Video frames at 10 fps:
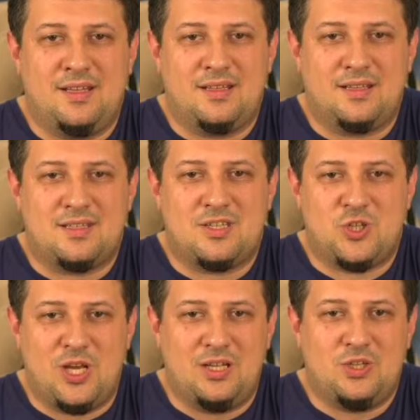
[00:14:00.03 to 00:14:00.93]

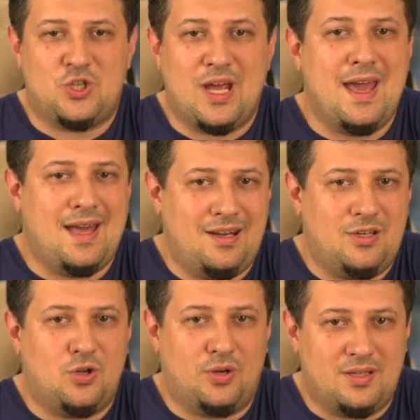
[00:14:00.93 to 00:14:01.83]
exchange any
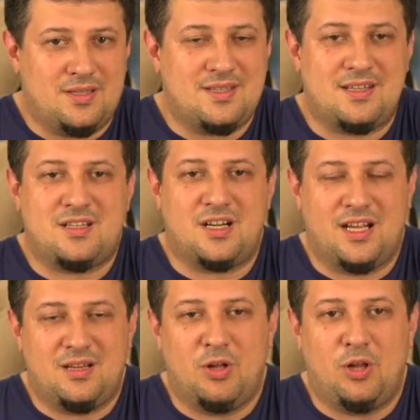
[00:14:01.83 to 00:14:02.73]
tokens that are
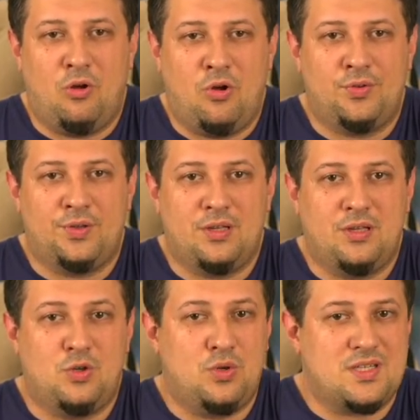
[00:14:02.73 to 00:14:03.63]
tradable on
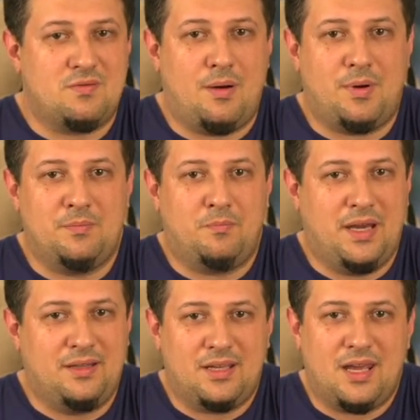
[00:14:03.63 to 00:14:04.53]
Uniswap and
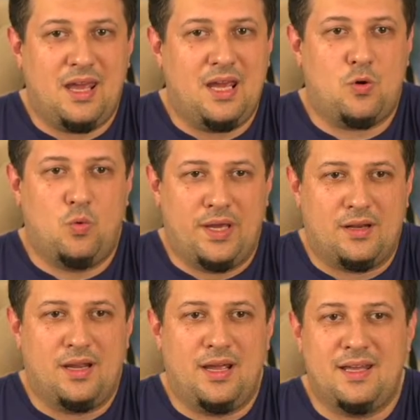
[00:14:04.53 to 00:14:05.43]
Pancake
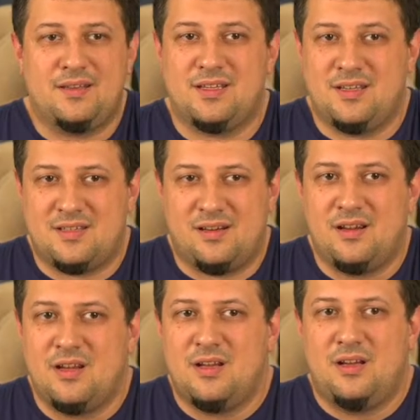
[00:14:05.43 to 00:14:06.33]
quickly and
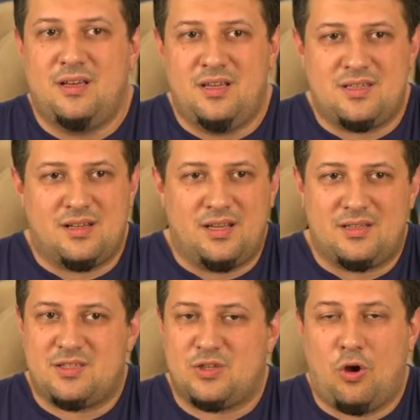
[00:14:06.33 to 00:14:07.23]
easily.
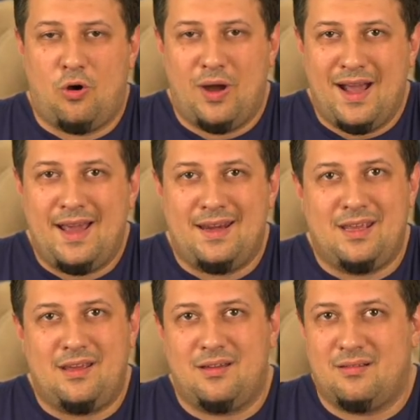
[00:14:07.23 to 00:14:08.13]
So
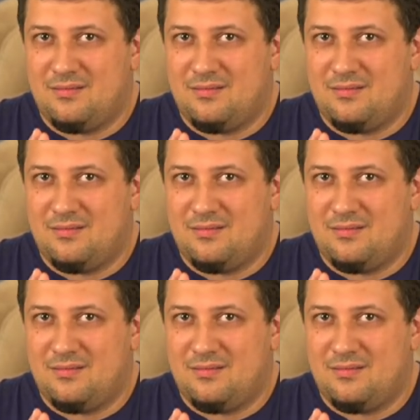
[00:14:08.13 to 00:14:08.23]
any